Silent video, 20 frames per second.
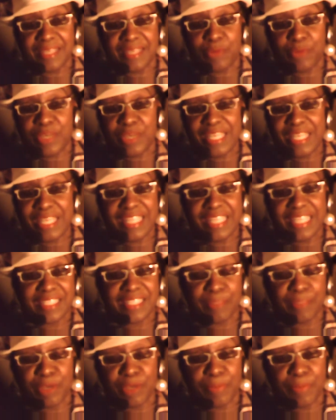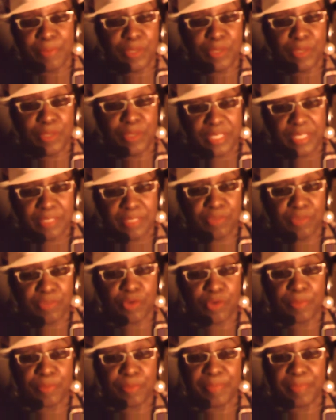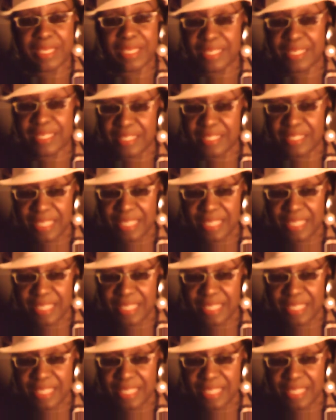Well, he needs some help anyway and some therapy because